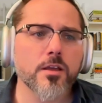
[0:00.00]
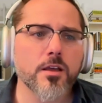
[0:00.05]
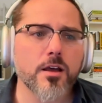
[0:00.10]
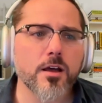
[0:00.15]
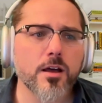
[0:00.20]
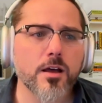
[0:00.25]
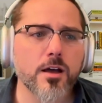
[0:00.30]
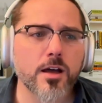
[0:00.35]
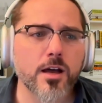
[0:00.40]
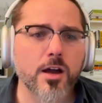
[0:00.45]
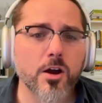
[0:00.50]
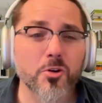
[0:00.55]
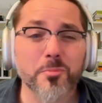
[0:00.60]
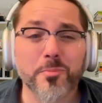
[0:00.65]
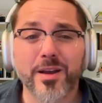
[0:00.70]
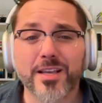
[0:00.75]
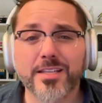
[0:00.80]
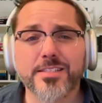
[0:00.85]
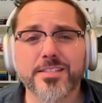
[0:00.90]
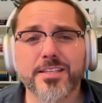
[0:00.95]
uh, our
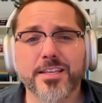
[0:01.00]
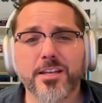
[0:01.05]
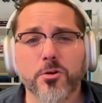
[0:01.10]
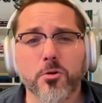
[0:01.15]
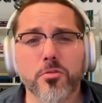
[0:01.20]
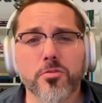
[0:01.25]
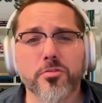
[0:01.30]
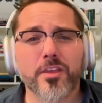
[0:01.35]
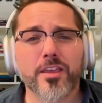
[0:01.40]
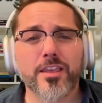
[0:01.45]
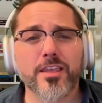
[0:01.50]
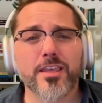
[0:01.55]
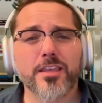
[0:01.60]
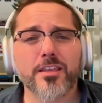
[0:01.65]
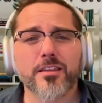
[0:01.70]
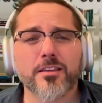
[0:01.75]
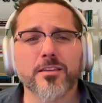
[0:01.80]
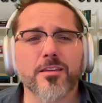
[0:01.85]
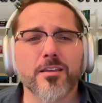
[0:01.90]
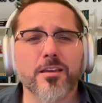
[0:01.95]
mindset, our
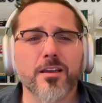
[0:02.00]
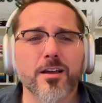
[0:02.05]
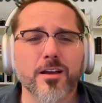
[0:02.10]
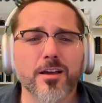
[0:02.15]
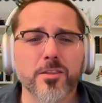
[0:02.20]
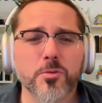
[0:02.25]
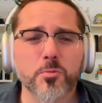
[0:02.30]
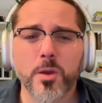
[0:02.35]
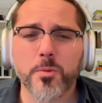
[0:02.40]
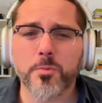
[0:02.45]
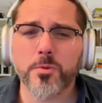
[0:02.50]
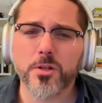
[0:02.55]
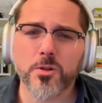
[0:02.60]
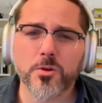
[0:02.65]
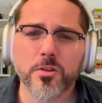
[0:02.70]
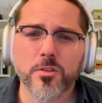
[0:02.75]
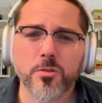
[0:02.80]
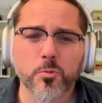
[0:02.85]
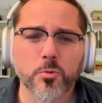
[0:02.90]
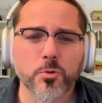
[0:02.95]
thinking, uh, the way we look
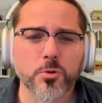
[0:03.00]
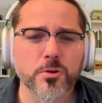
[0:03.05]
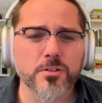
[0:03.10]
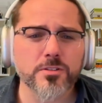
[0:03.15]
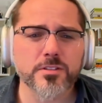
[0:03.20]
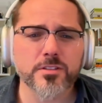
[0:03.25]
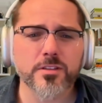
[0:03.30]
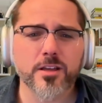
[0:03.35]
at the world.